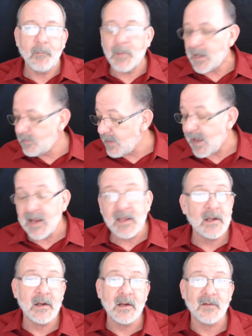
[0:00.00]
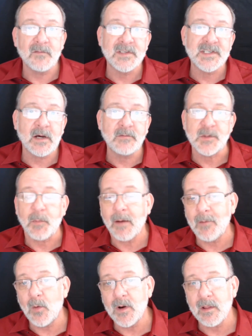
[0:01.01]
But that in and of itself is
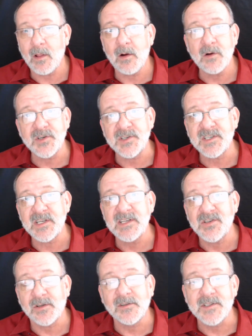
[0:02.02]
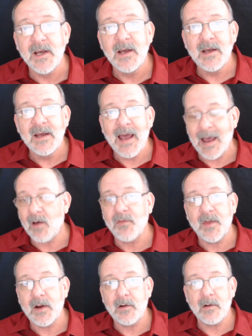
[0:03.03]
probably one of the largest sigils
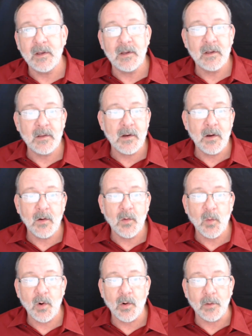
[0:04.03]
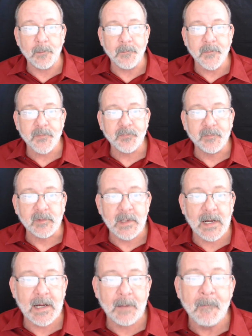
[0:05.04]
out there in the known world.
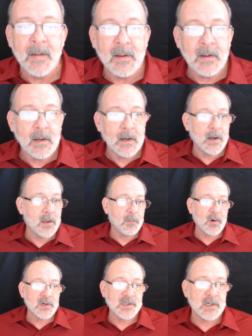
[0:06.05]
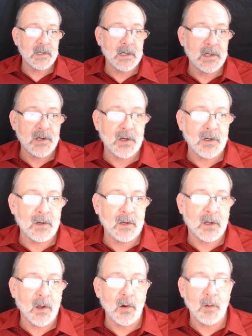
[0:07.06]
Another person,
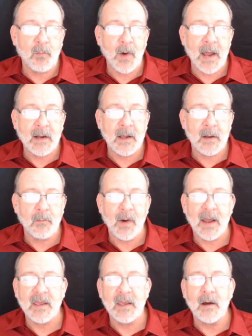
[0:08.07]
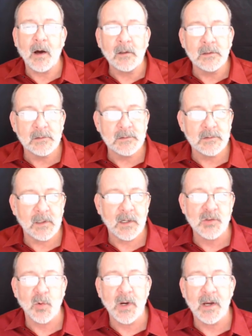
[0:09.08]
Dakota Brack Brachial,
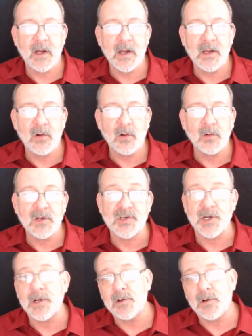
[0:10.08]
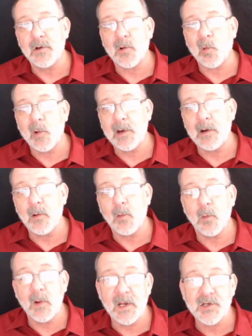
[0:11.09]
a 29-year-old genderqueer
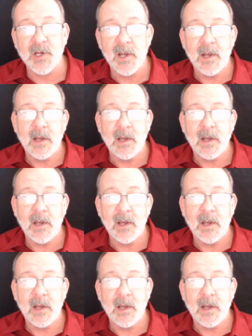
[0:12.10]
witch